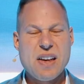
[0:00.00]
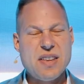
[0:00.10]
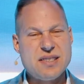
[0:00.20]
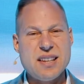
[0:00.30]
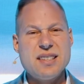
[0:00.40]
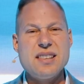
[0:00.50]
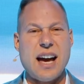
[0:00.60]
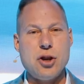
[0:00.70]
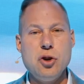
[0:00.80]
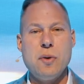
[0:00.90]
This isn't
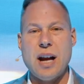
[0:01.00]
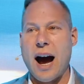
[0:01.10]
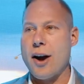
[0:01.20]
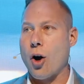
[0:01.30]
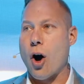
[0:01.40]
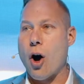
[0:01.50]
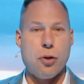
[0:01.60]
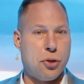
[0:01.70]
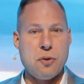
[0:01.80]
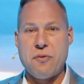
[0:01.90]
that you and I are
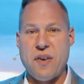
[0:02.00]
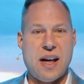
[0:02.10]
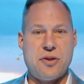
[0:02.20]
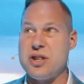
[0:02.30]
all through faith